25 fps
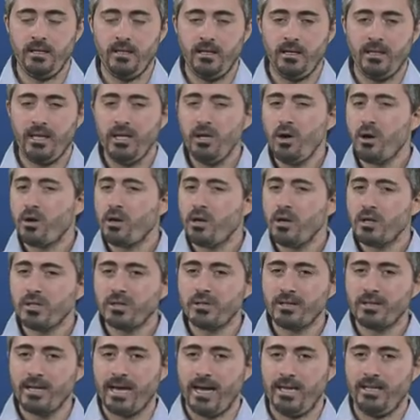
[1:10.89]
They occur
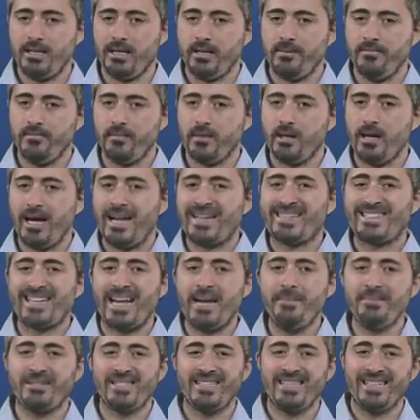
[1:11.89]
together, at
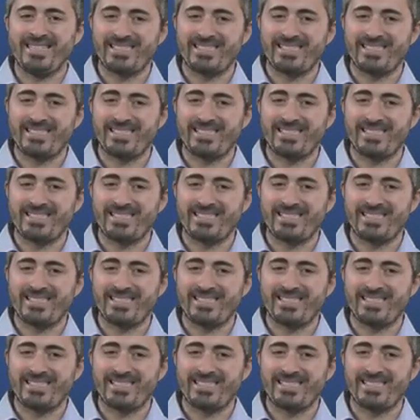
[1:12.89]
times in the